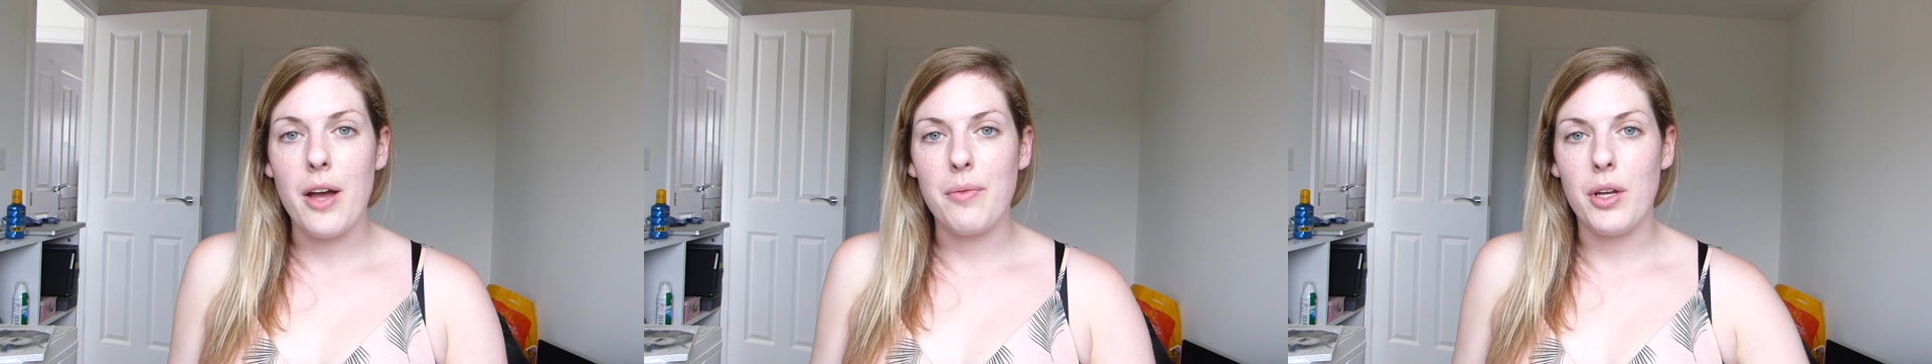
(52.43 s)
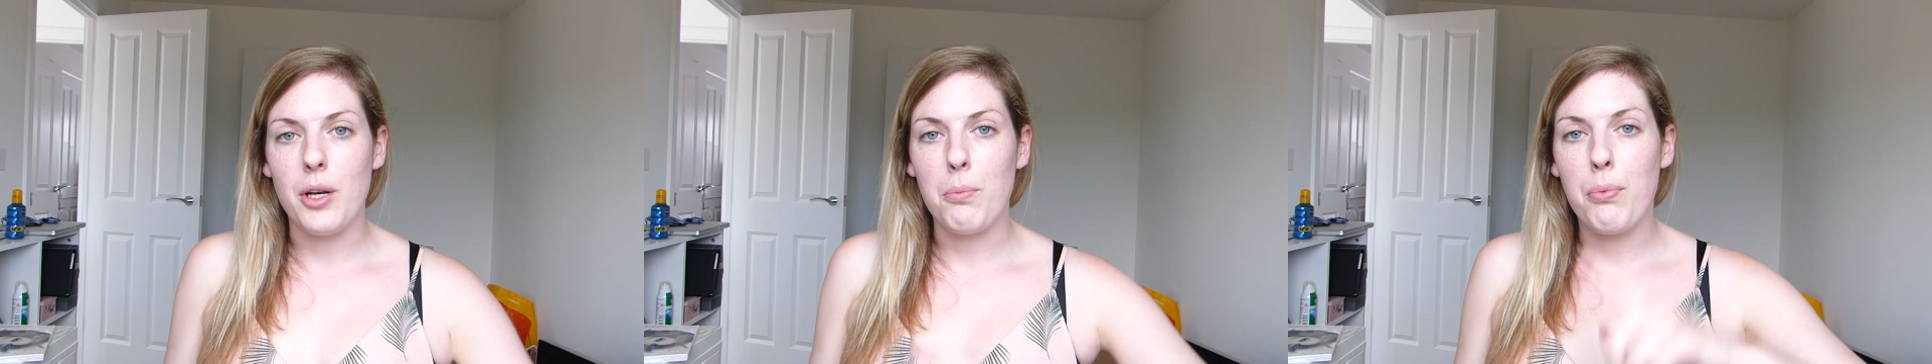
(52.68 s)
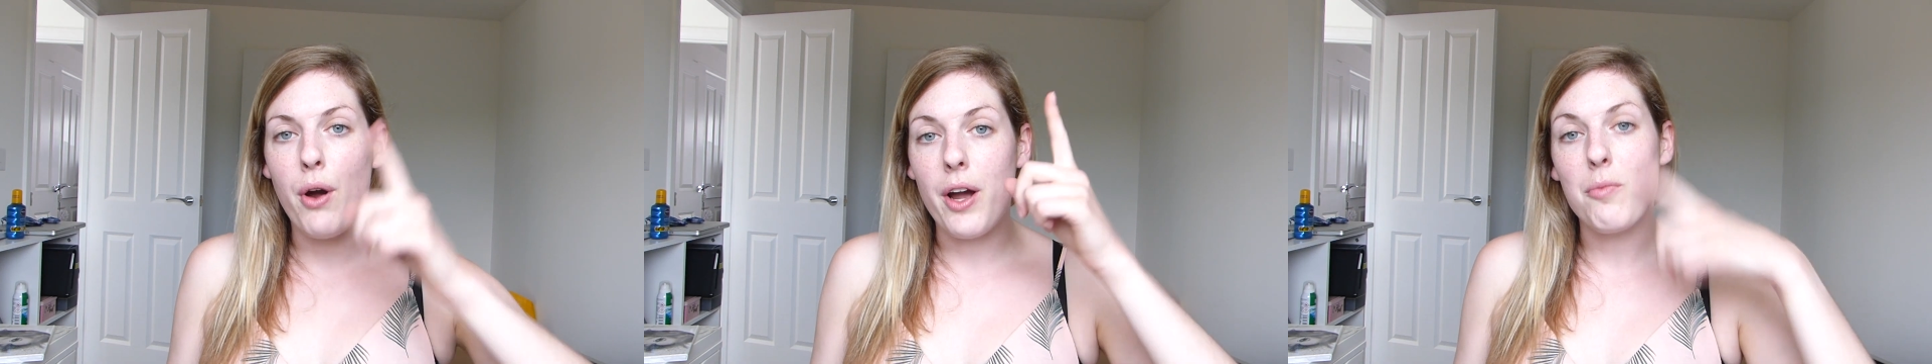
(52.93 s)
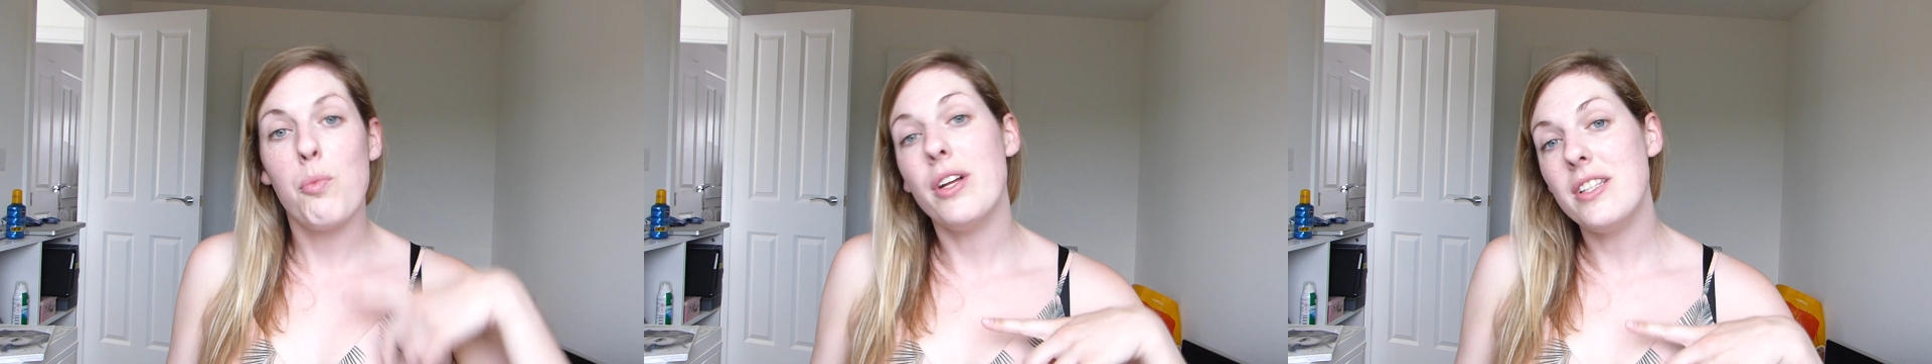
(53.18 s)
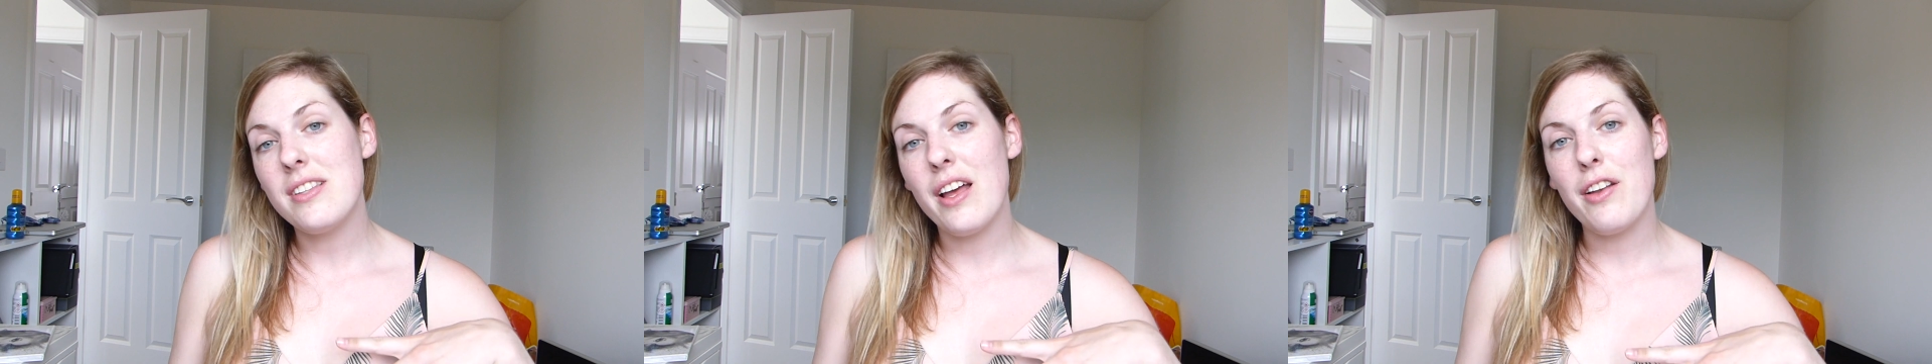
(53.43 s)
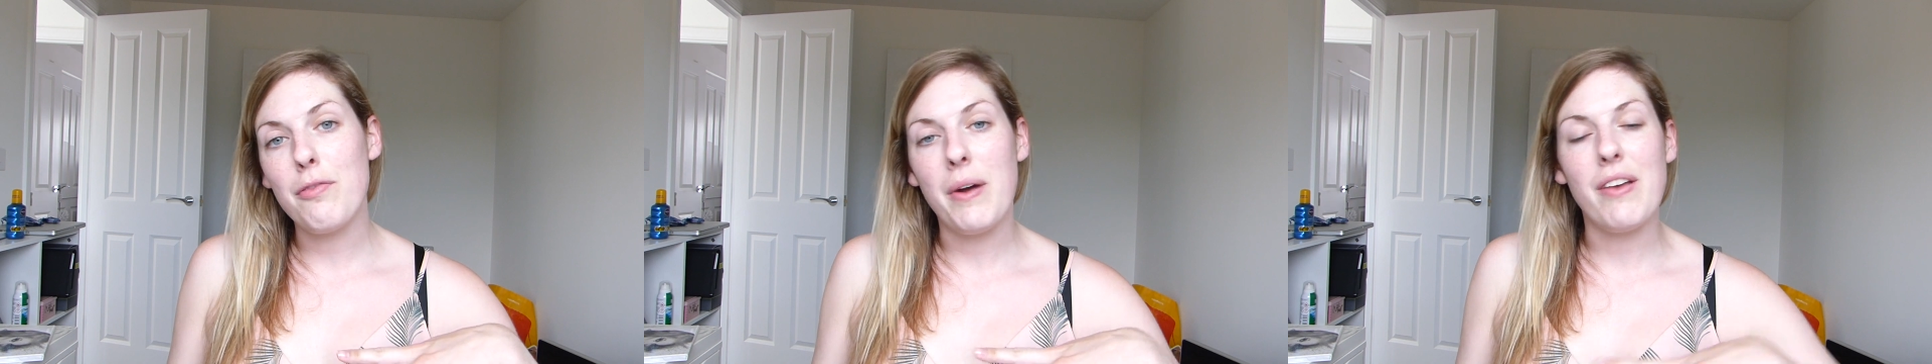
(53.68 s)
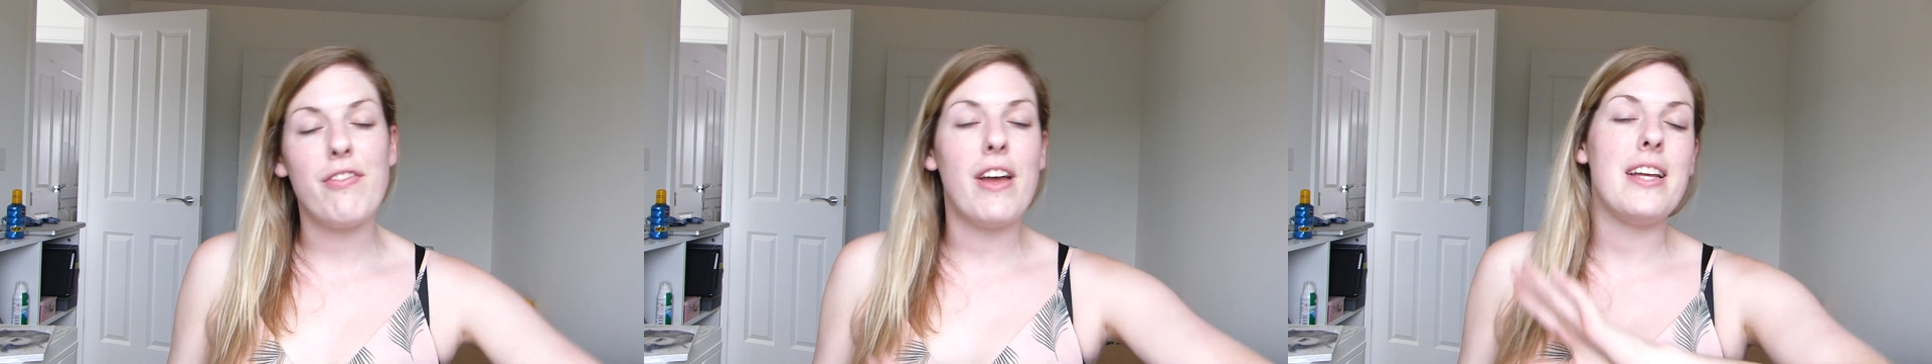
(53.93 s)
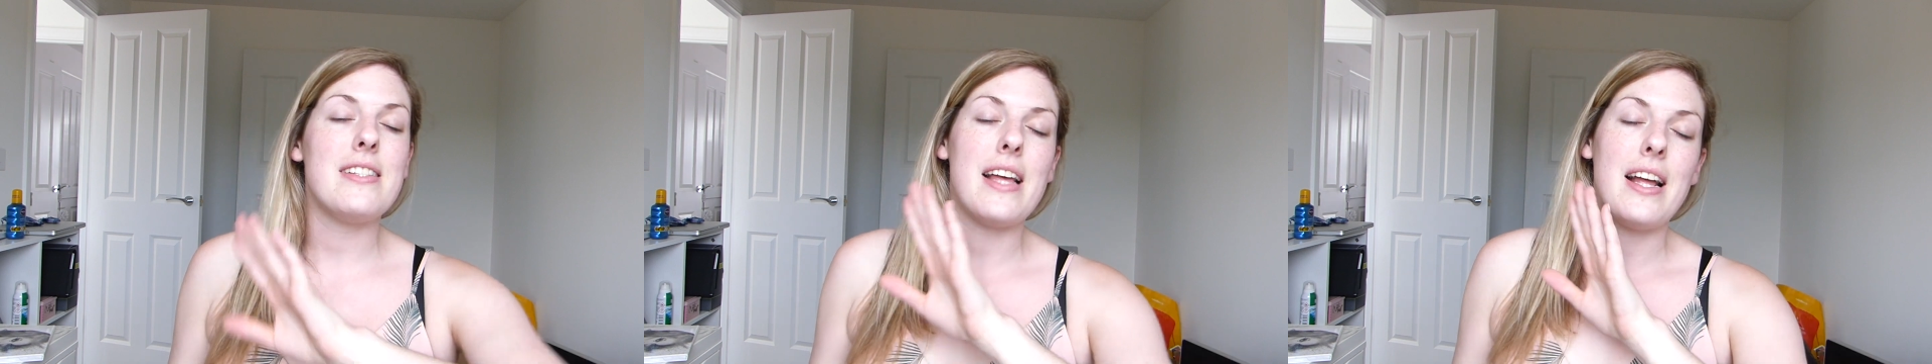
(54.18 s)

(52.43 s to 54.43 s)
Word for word: I'm going to prime one side of my face